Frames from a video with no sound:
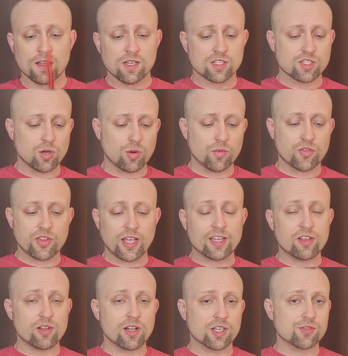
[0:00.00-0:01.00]
So
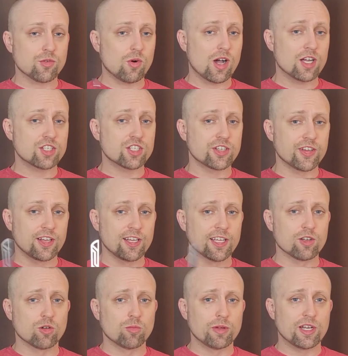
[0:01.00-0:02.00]
thank you guys for watching. The
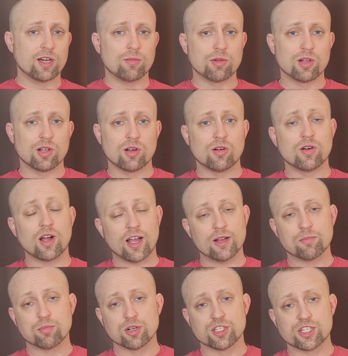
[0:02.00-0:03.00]
link will be down below.
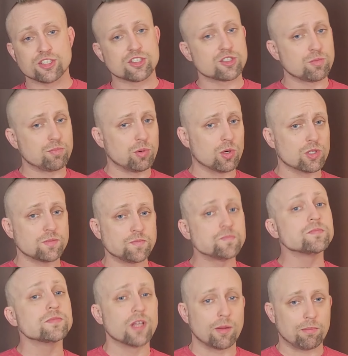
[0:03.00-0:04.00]
I appreciate the
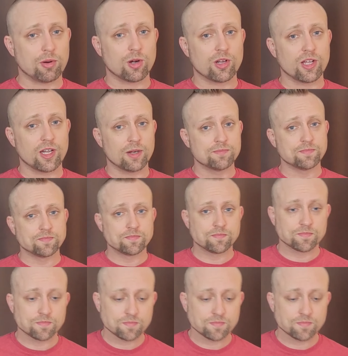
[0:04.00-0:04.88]
support, and party on.